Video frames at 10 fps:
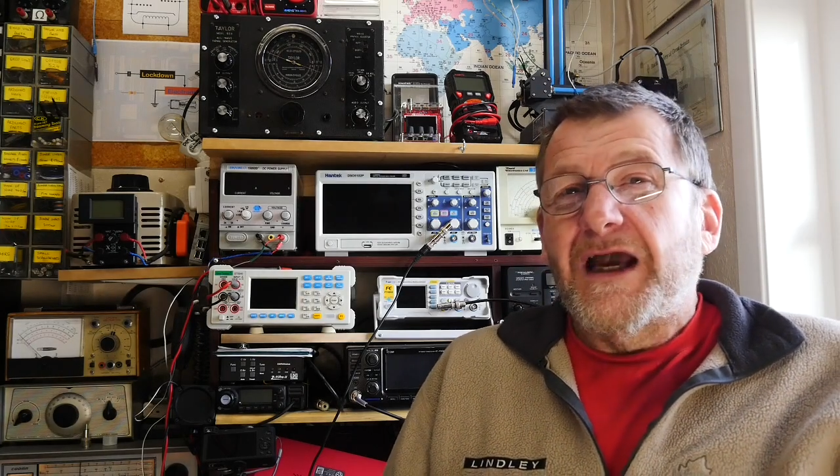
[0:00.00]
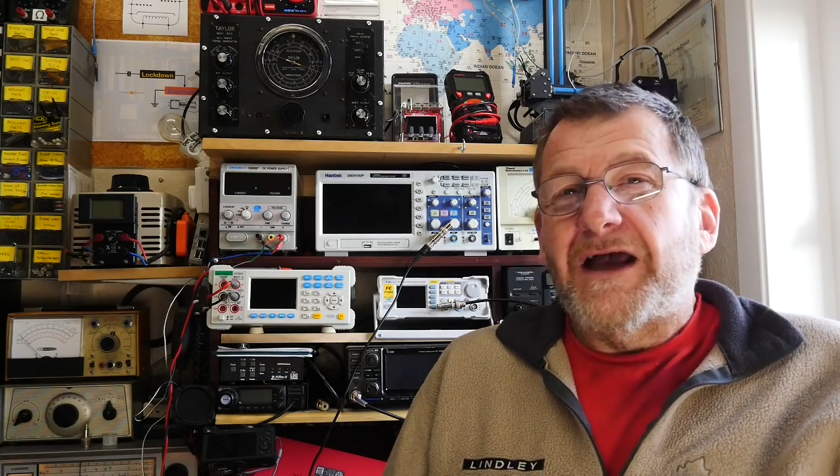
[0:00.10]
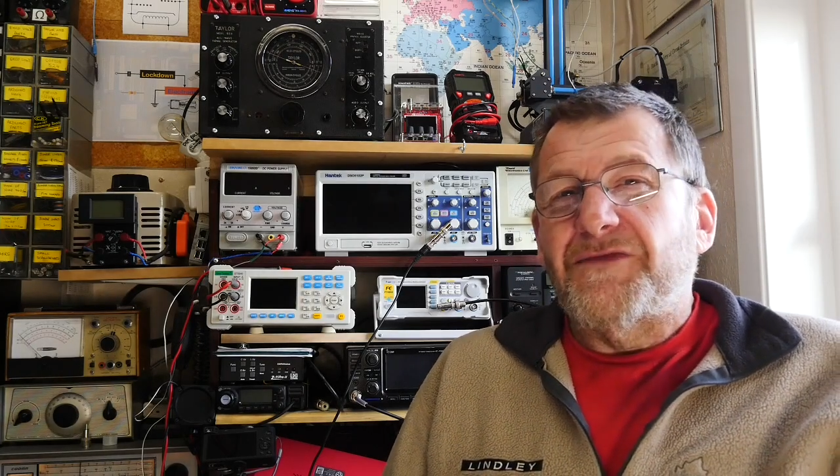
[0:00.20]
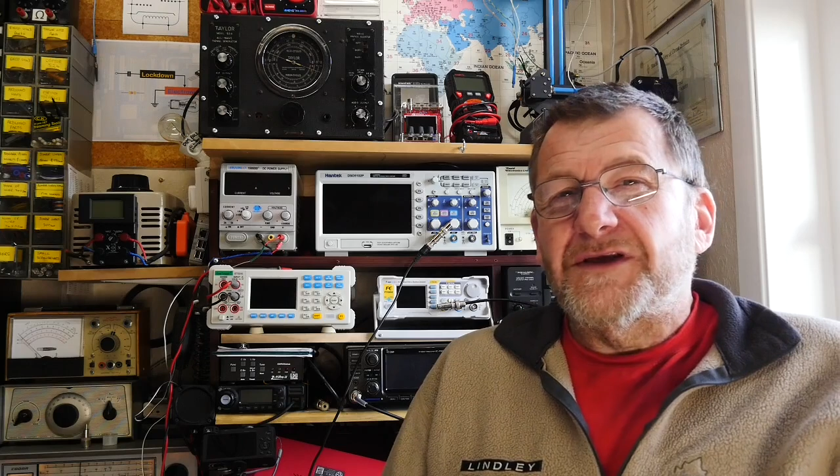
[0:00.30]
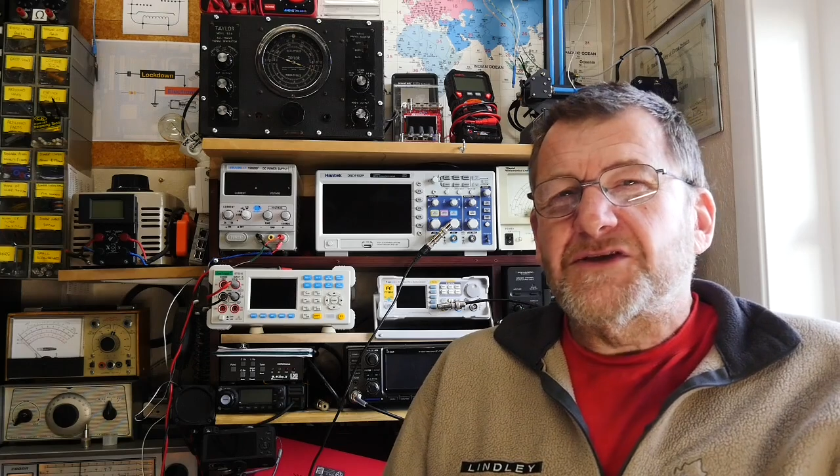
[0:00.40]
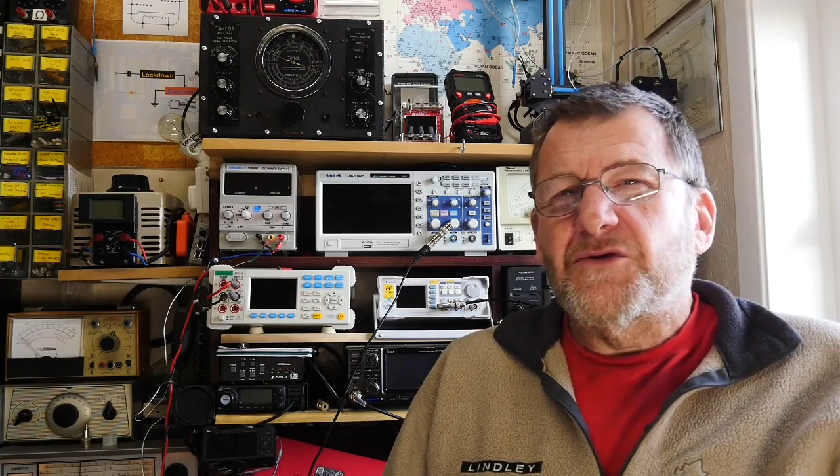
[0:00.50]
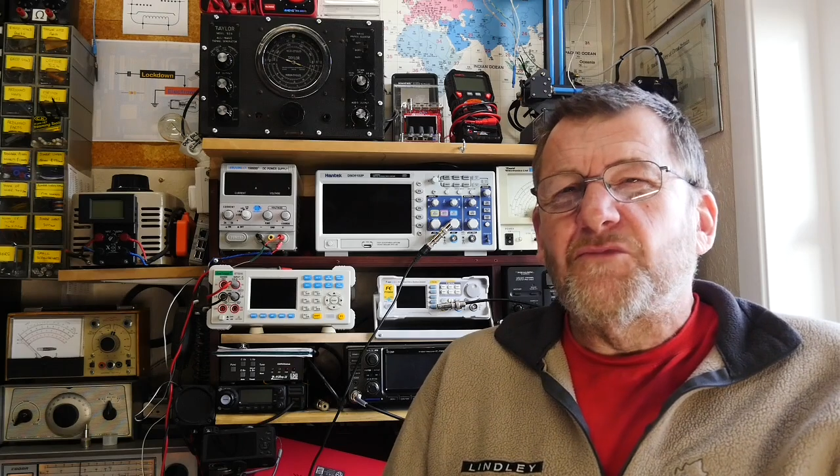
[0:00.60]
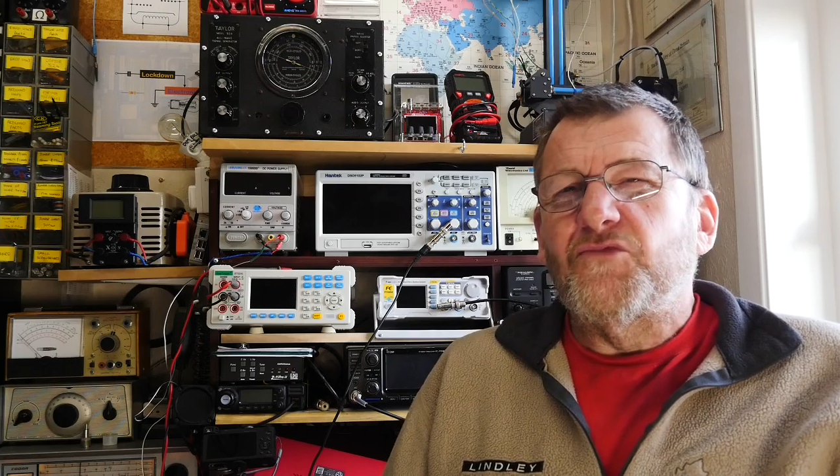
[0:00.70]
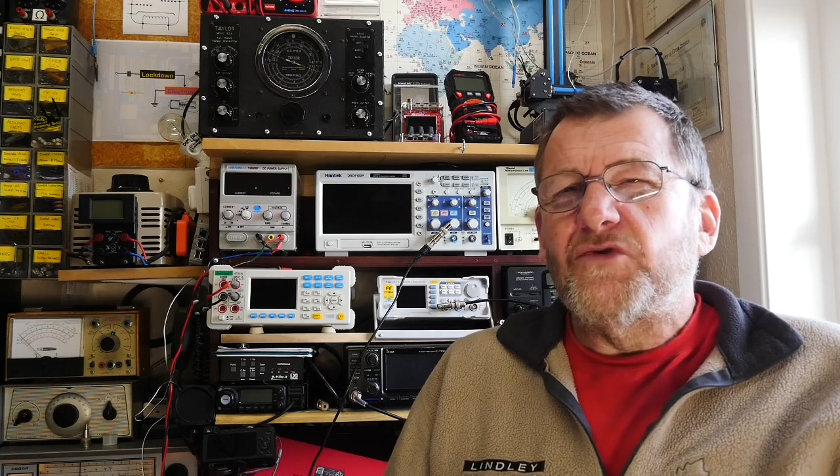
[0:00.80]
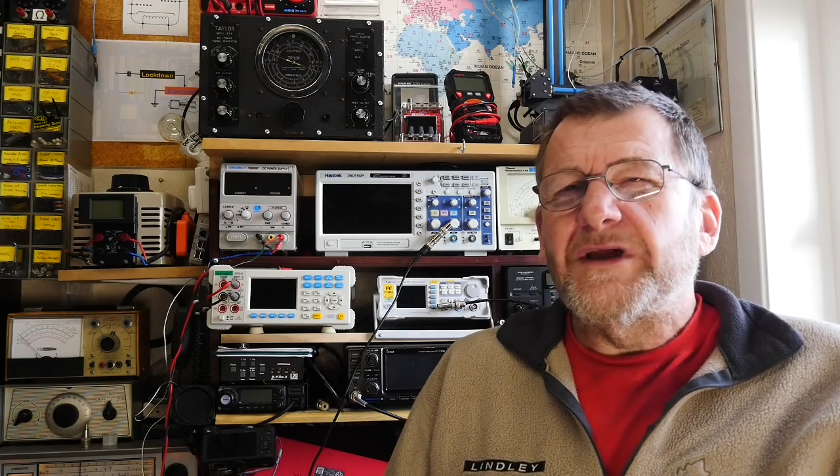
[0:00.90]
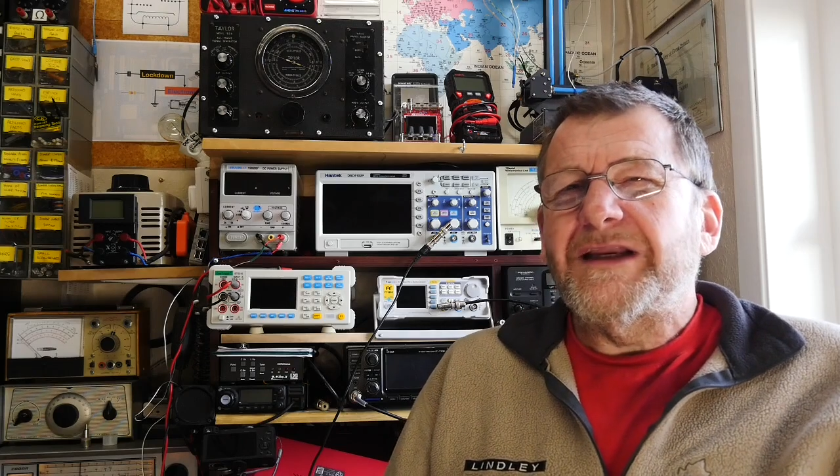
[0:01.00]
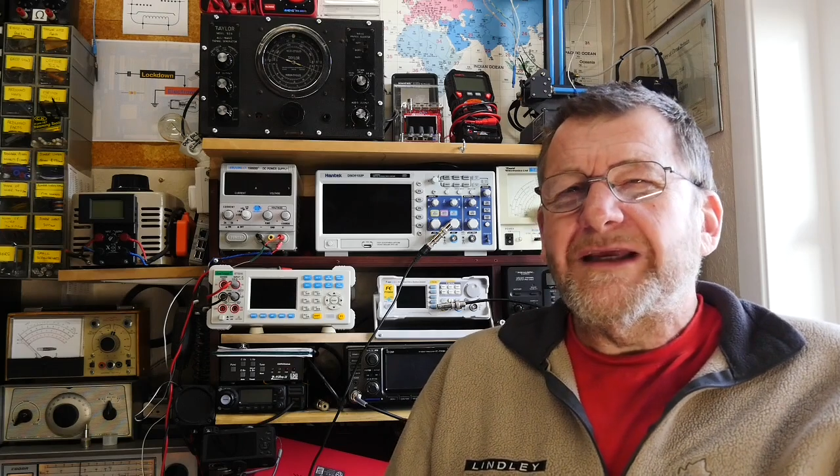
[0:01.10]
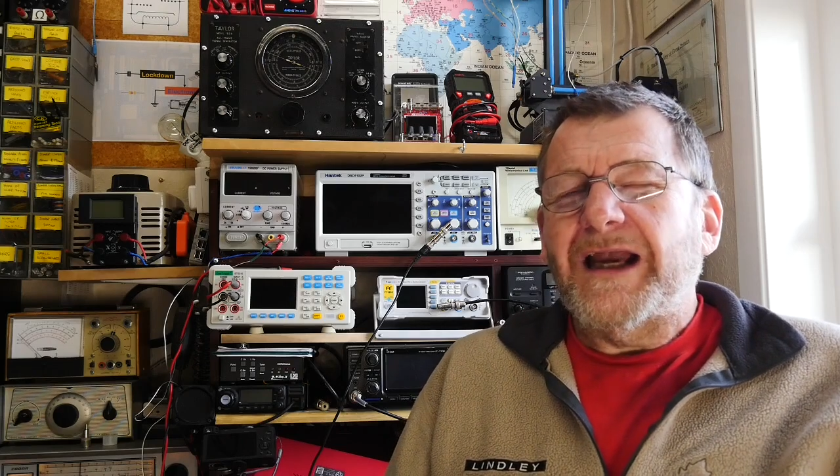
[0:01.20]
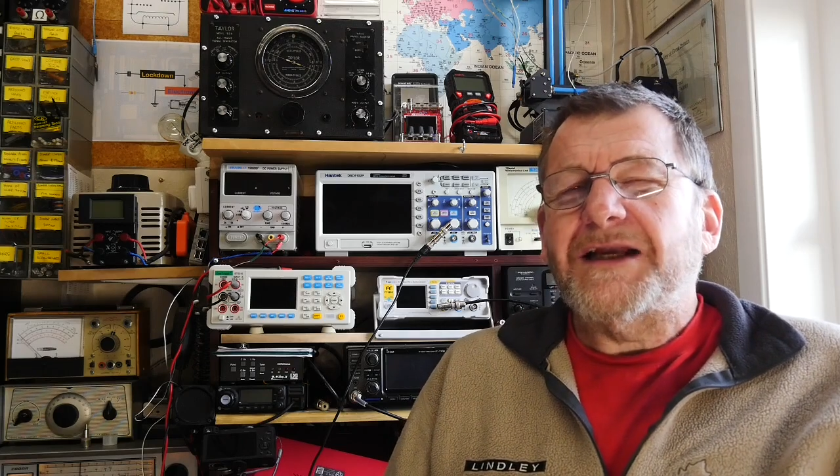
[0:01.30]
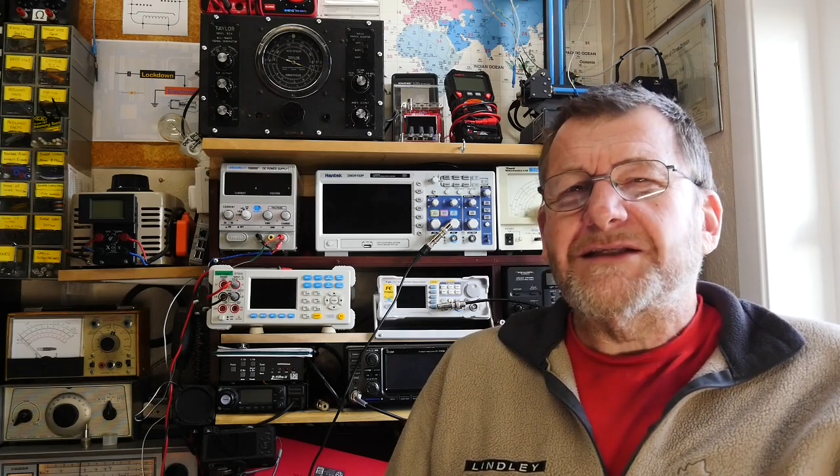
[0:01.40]
and there's some
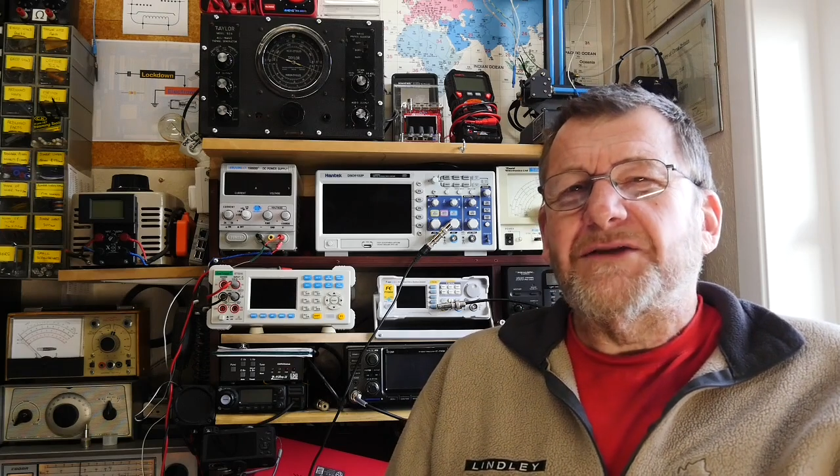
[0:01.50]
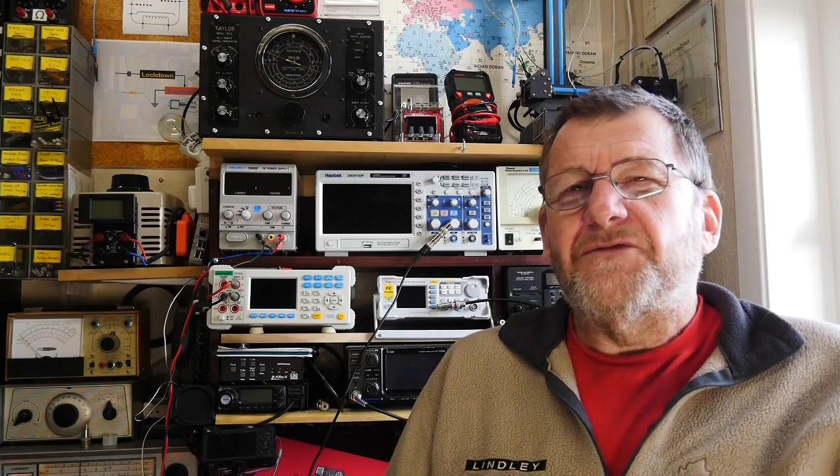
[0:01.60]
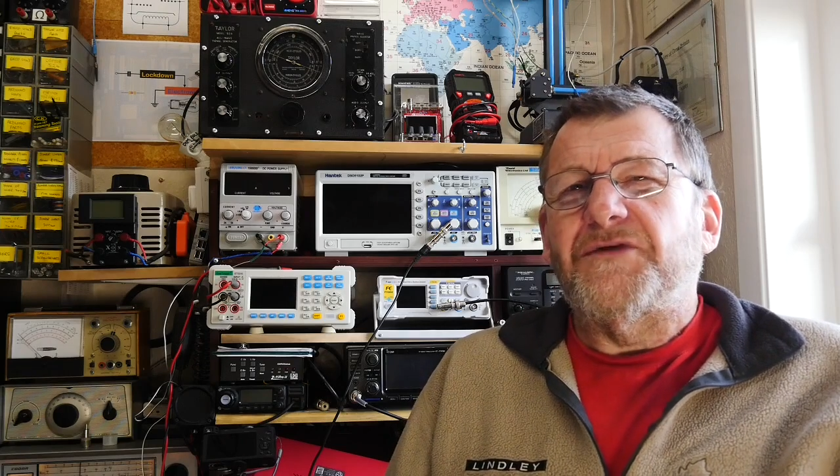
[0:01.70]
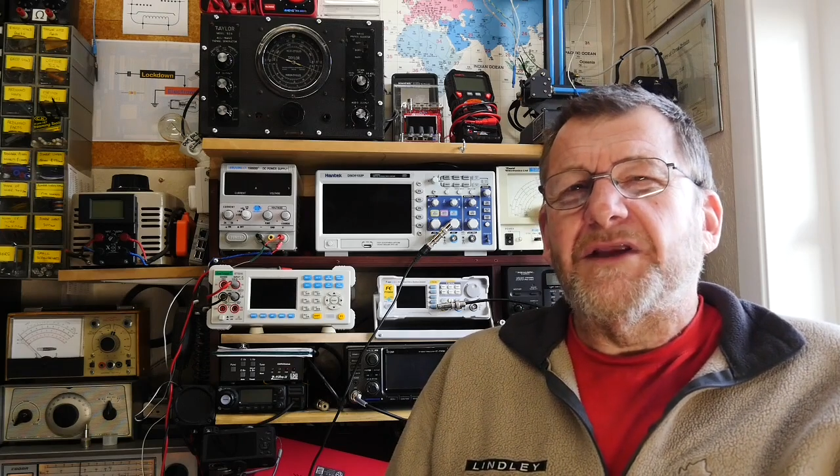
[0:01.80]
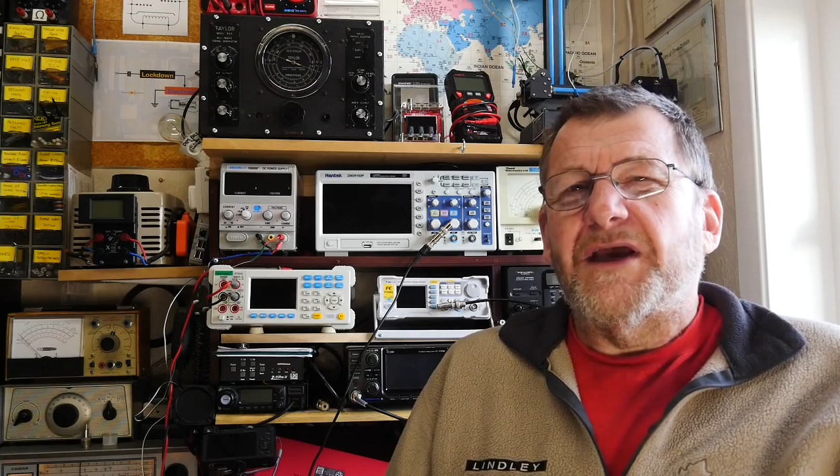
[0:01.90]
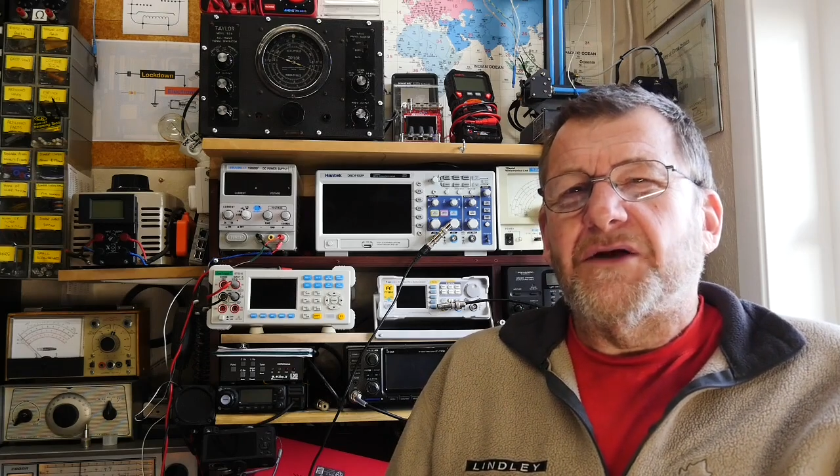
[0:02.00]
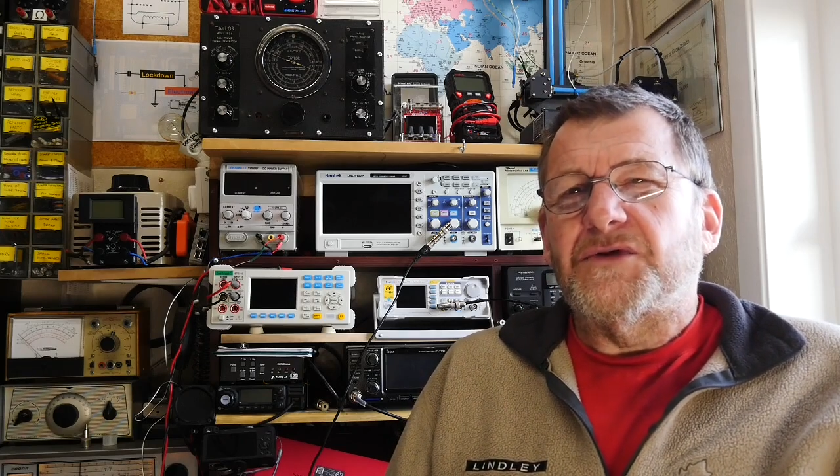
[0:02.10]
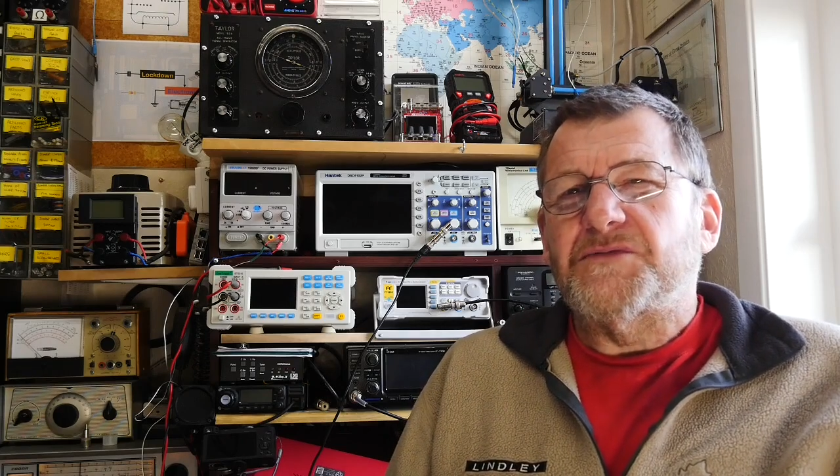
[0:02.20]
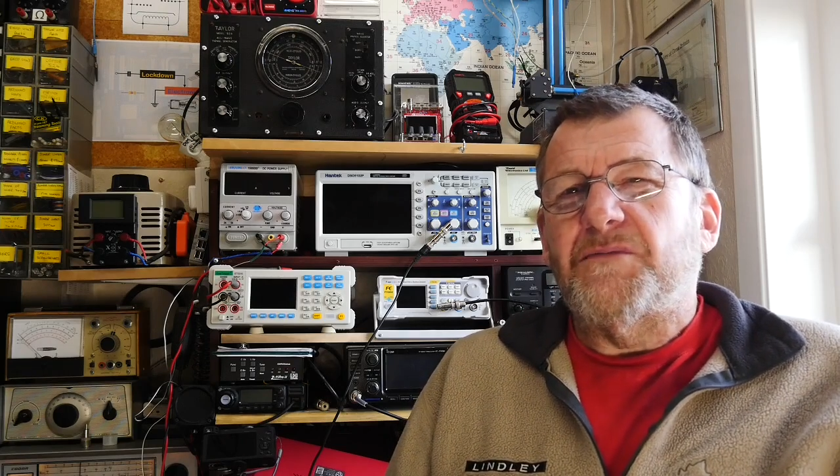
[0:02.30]
really excellent videos